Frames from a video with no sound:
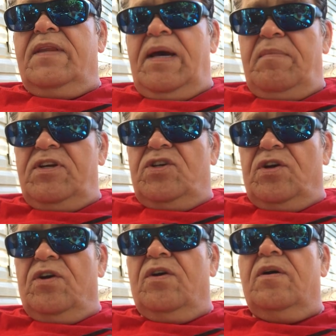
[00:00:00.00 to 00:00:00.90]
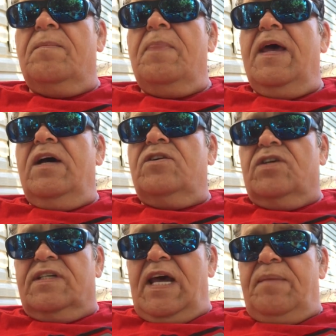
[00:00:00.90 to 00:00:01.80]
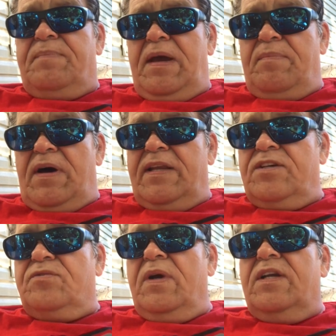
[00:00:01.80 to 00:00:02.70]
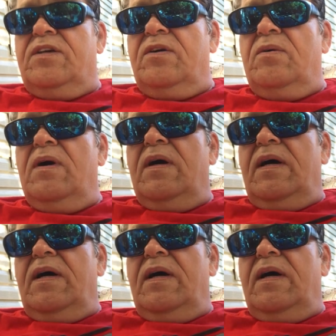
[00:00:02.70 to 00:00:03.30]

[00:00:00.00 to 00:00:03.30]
they mature, just like people on the street do.